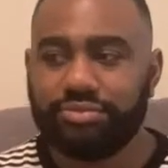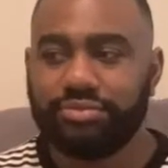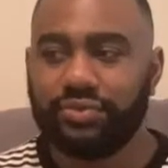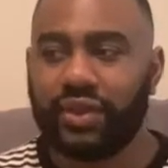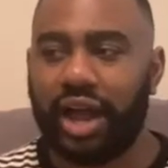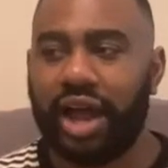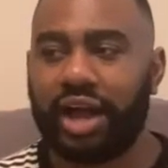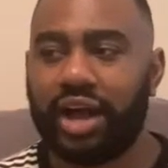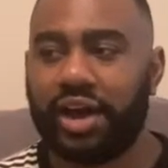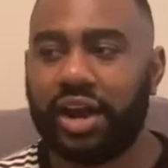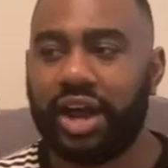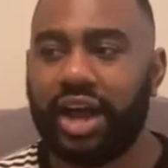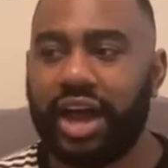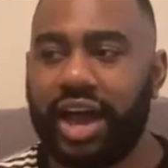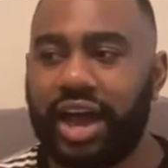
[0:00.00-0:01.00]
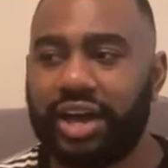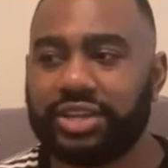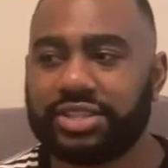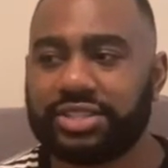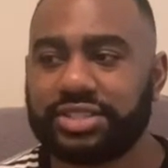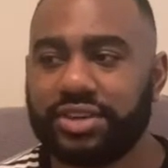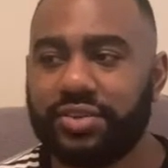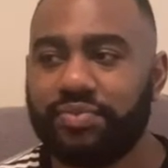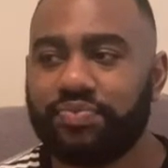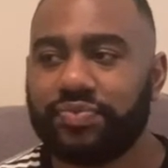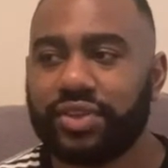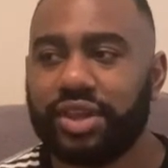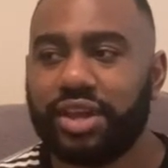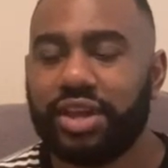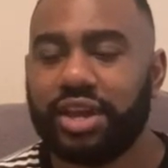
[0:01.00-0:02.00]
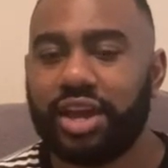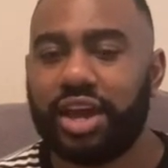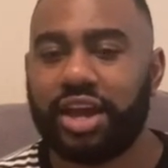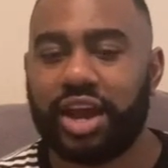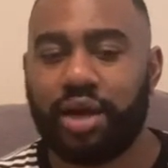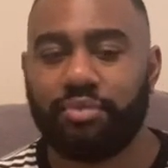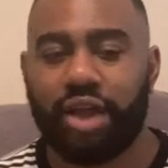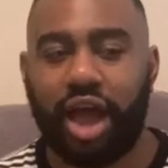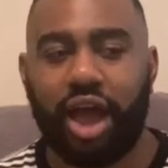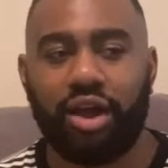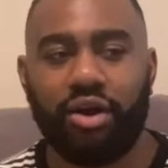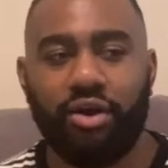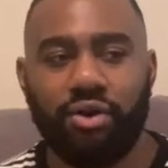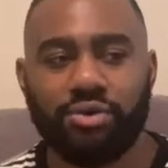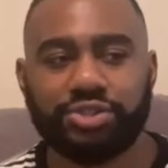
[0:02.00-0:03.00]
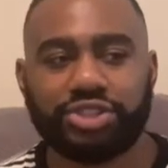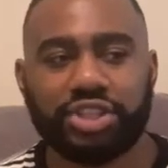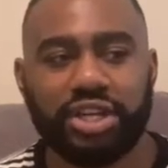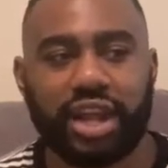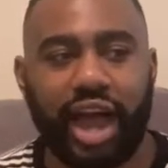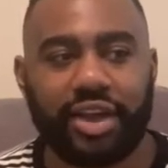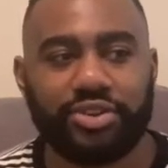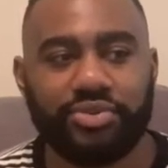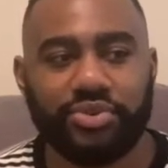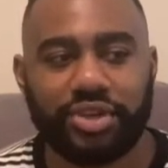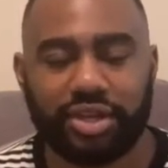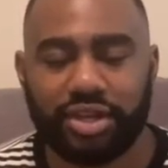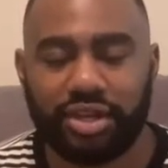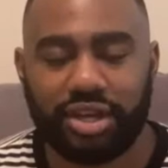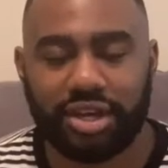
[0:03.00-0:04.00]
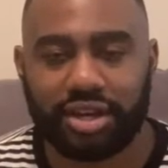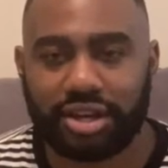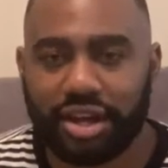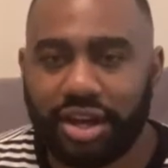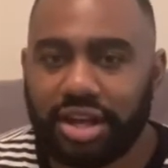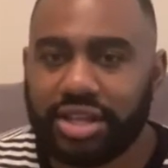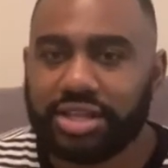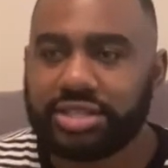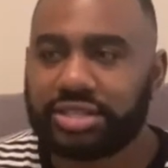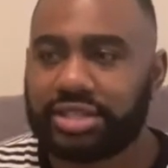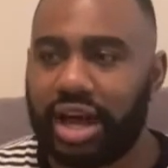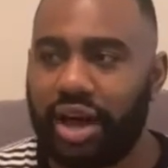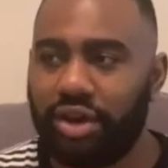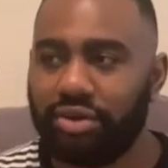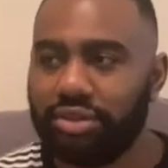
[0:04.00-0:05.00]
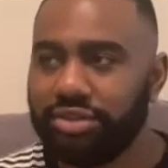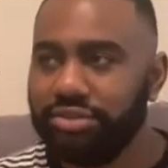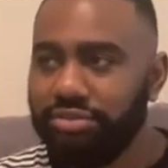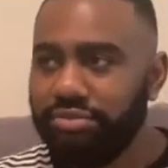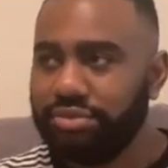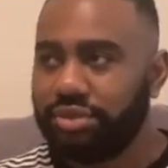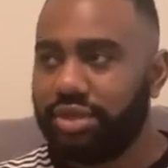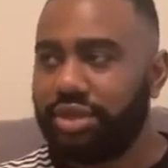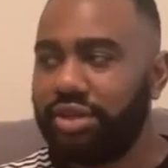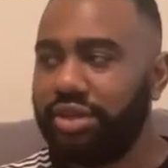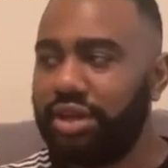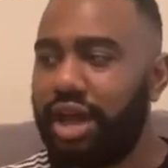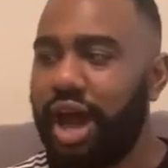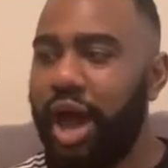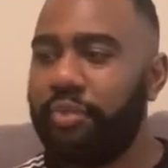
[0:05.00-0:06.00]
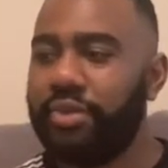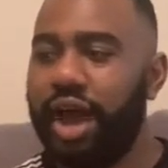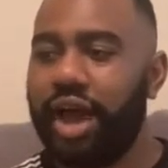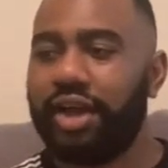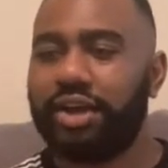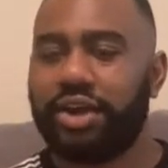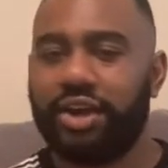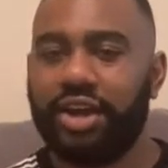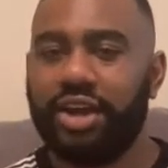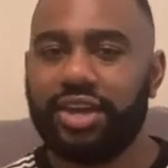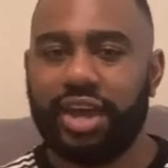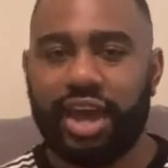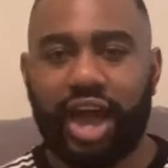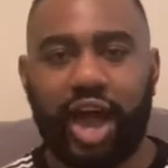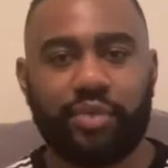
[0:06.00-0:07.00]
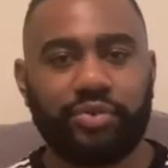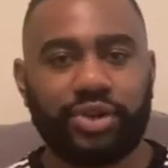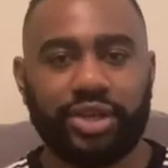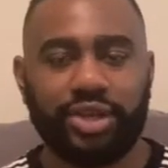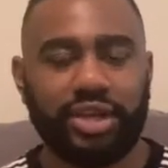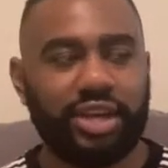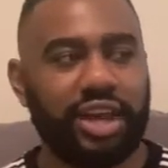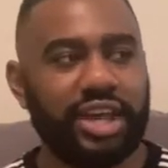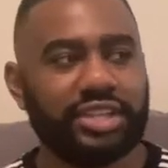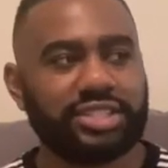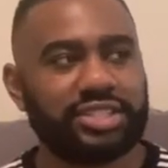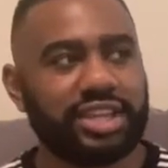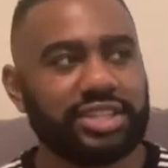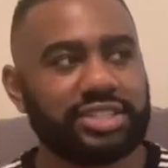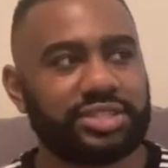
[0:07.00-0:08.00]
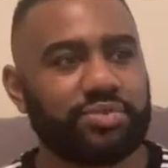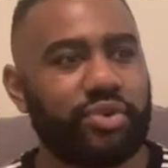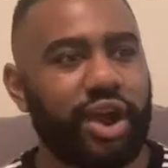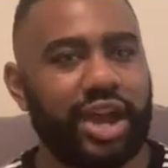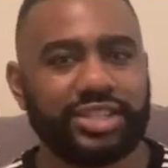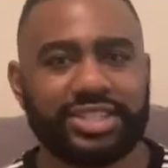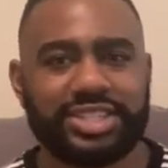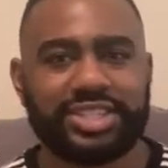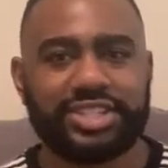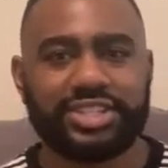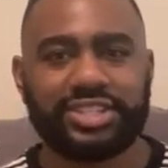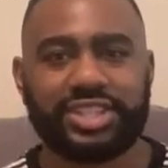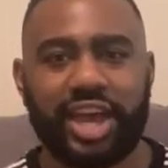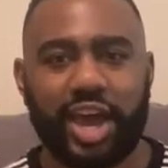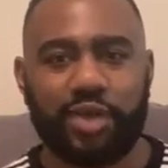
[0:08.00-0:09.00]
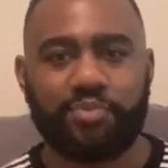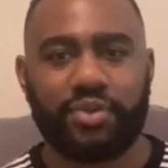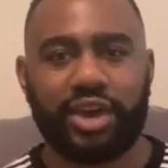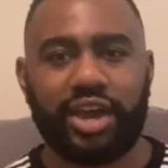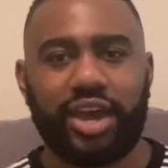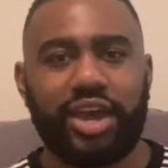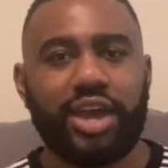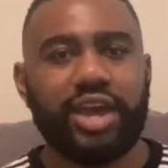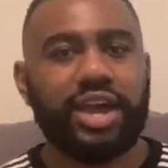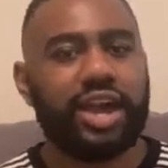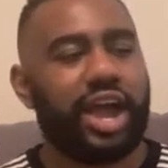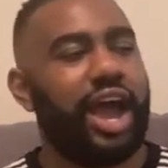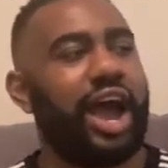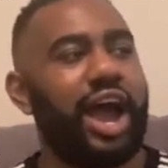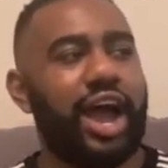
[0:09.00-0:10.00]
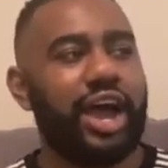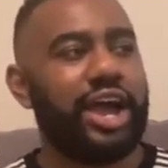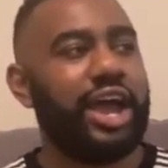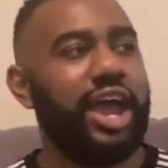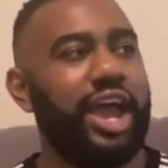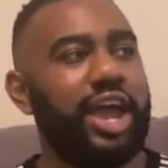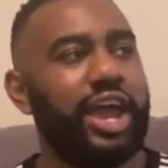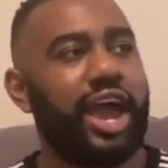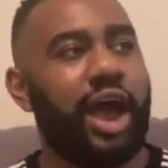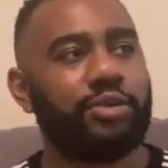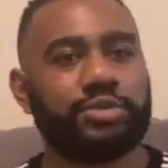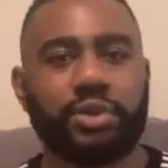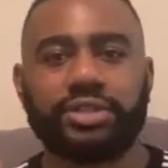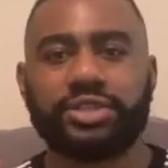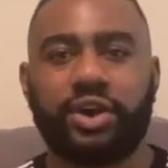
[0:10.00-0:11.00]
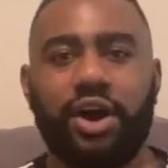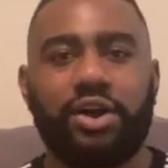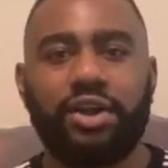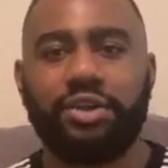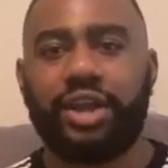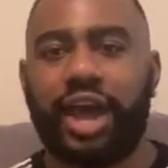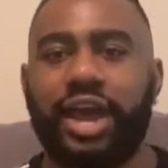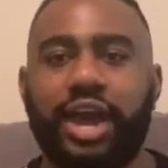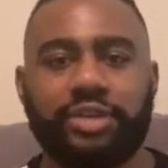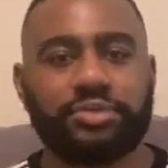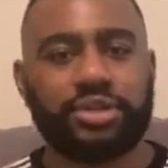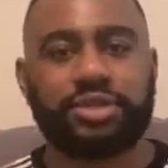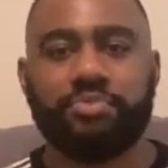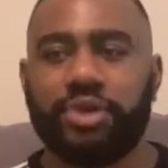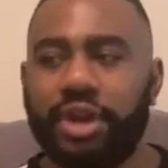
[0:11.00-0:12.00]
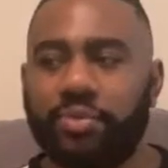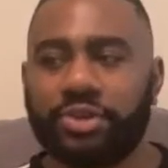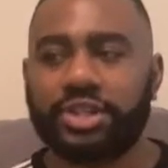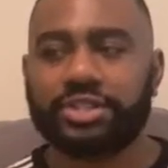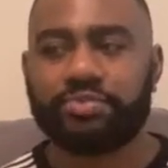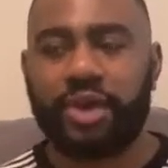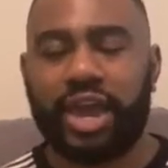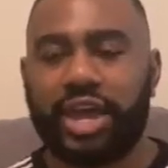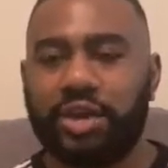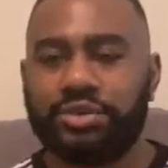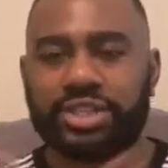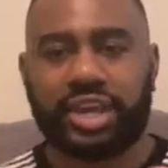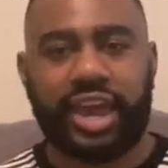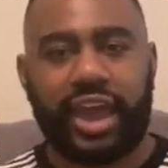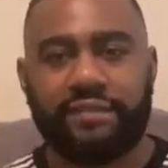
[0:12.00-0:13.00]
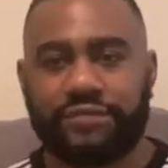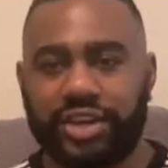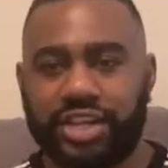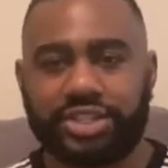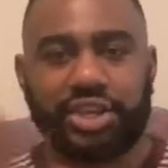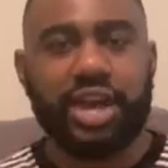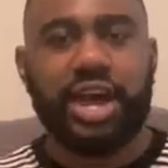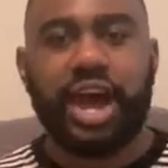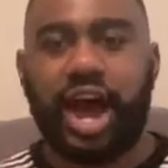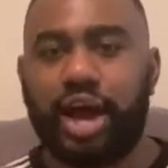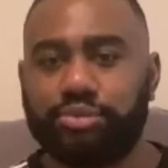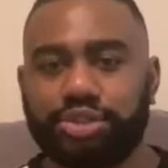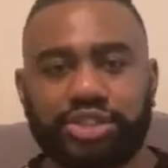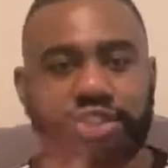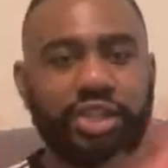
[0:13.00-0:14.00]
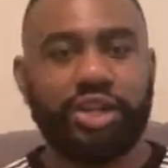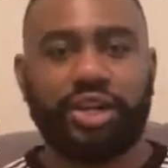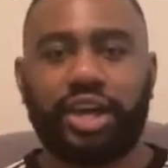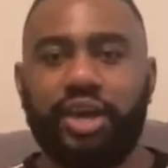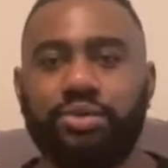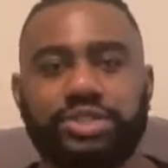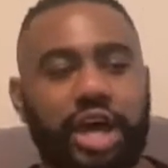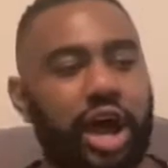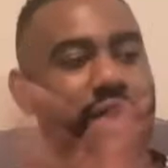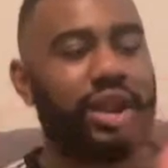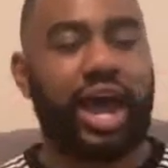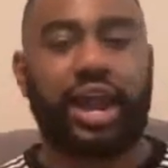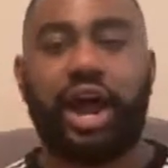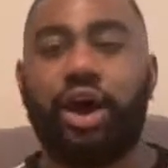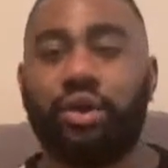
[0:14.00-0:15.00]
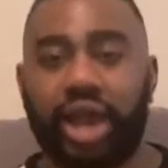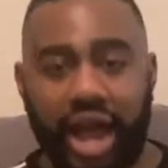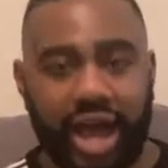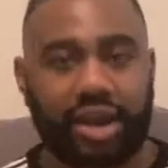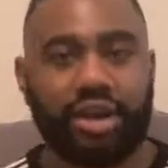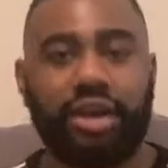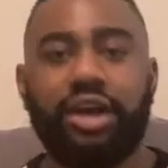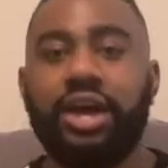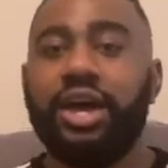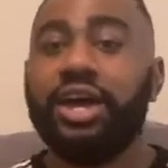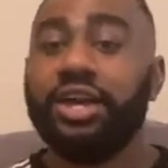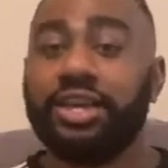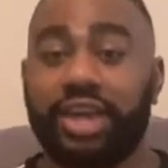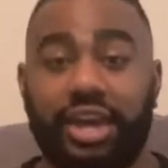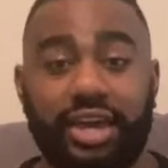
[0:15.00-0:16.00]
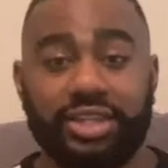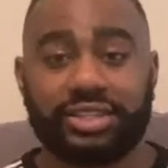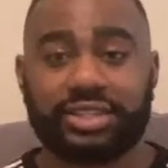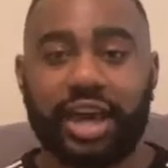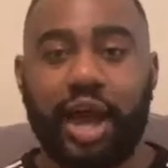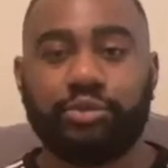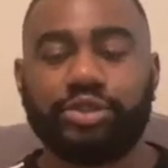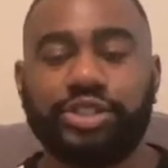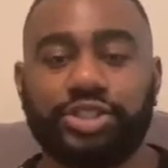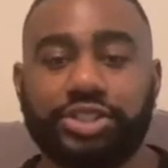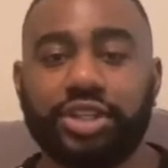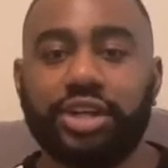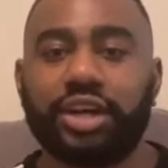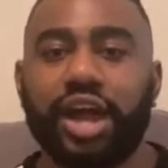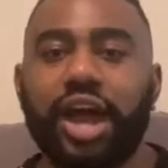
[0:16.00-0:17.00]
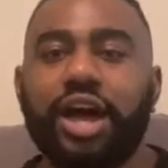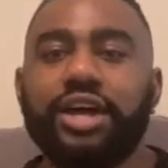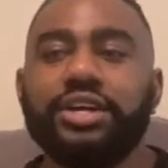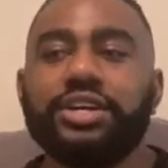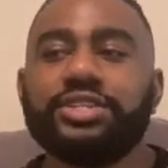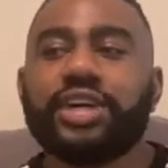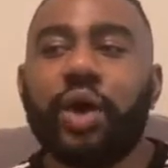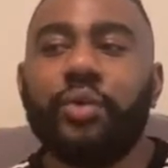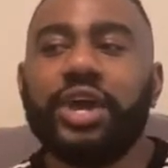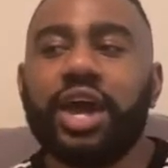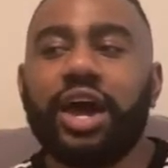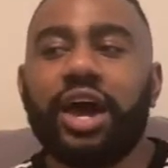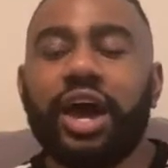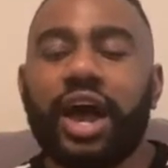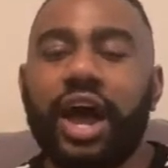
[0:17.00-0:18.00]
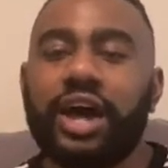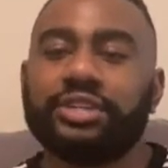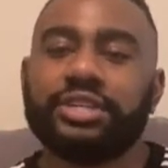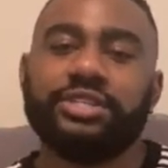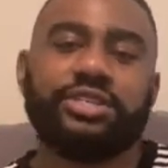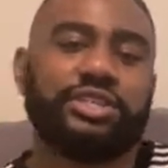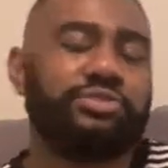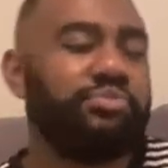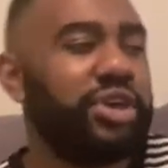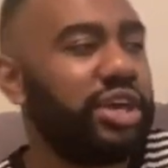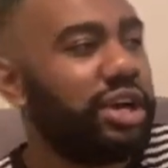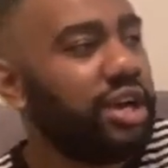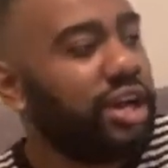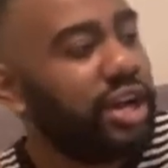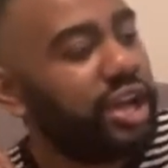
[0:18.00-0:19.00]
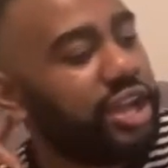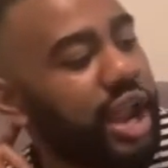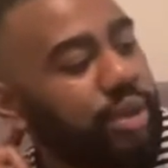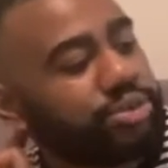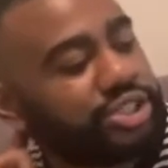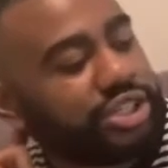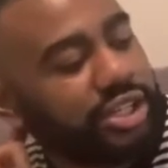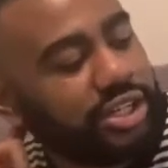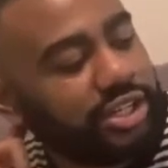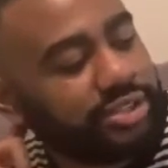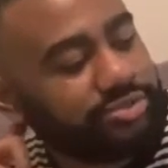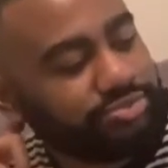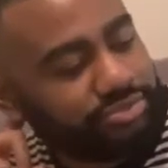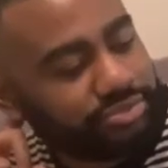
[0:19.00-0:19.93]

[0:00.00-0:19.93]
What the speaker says: I go to her house, and I'm like, oh, she like, you good? So, I'm like, girl, yeah, I'm good. It's just some crazy shit just happened. I was supposed to go on a date. I was supposed to meet up with this man. It was a catfish. I'm shook. It was a whole lot of. Yes, I'm just shook. So we in her house. It's just me and her, and I'm chilling.